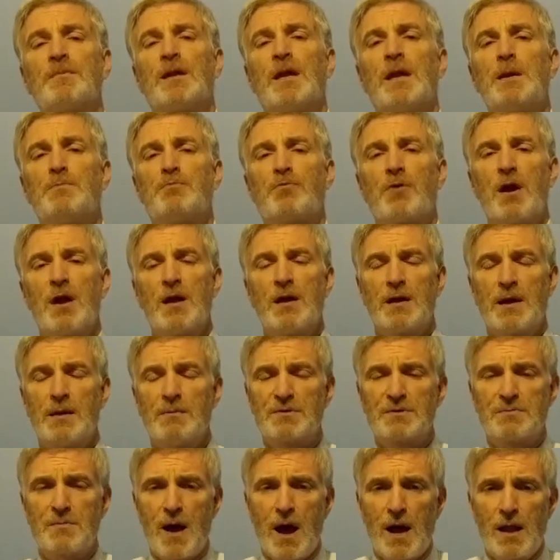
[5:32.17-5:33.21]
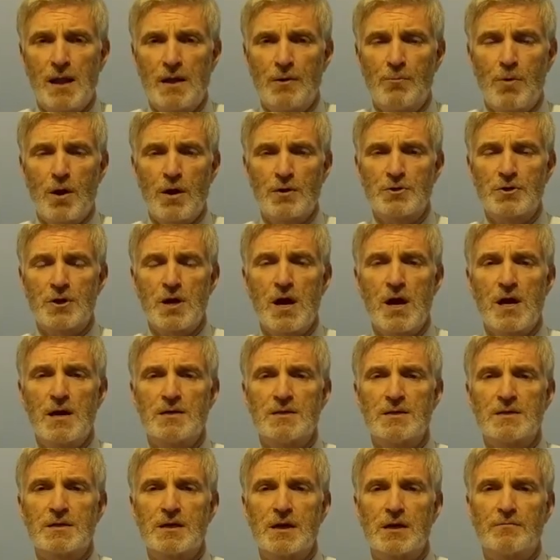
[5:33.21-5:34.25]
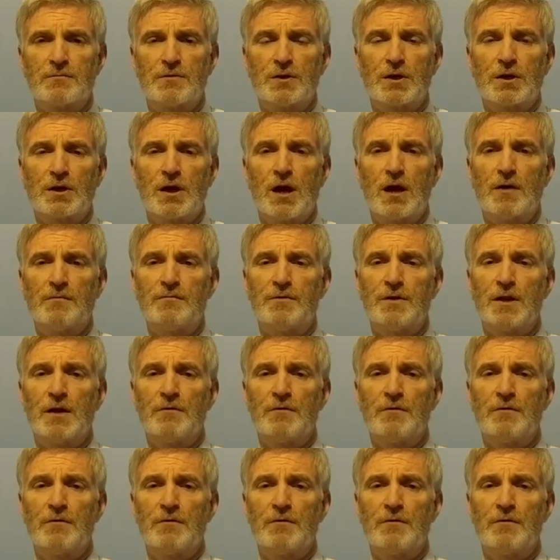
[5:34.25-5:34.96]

Keep praying, keep smiling, wash your hands, cover your cough,